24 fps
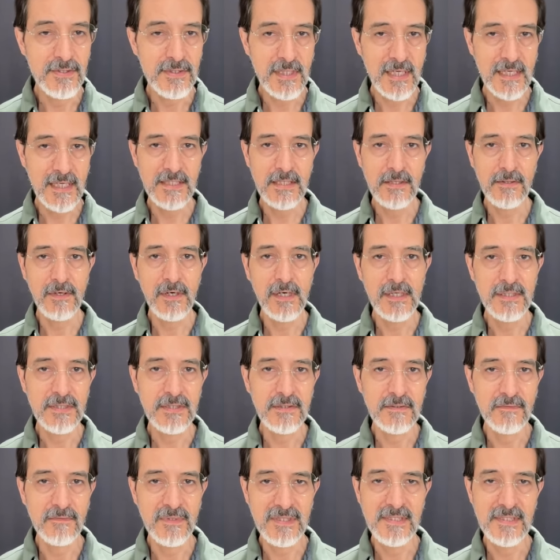lines
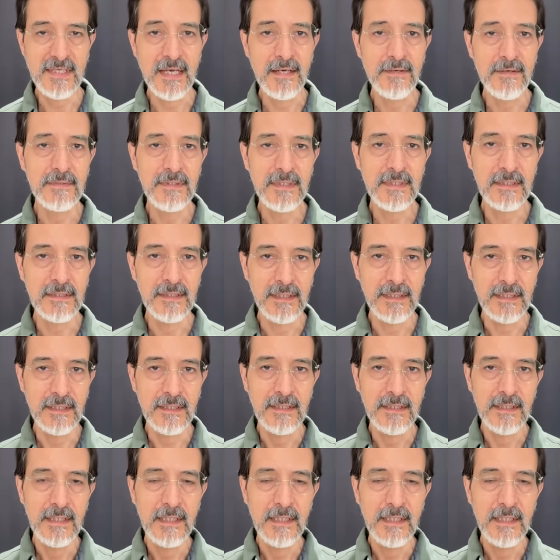crossed resoundingly.